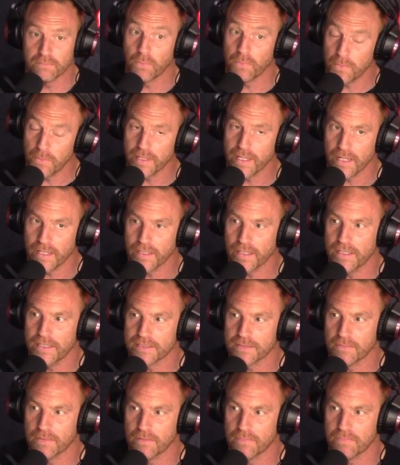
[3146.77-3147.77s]
but we were getting guys
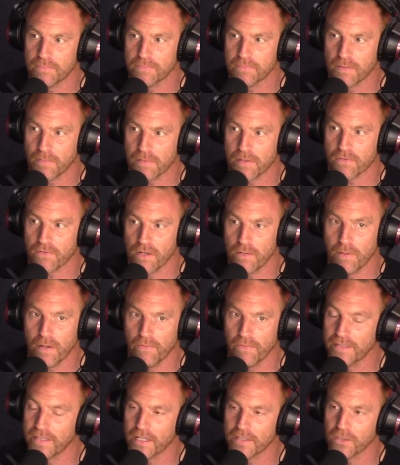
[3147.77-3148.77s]
coming to come at three
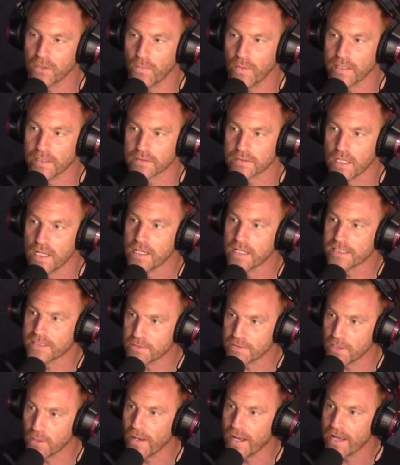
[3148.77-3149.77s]
para and he had no wings because there
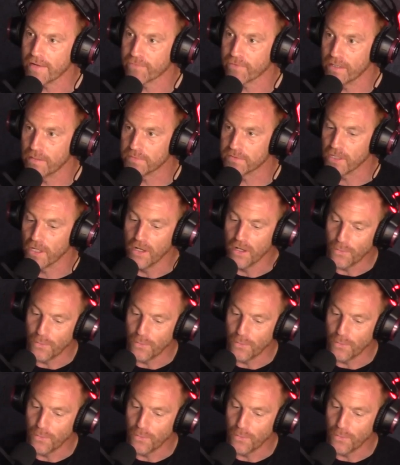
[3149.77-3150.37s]
was no airframes.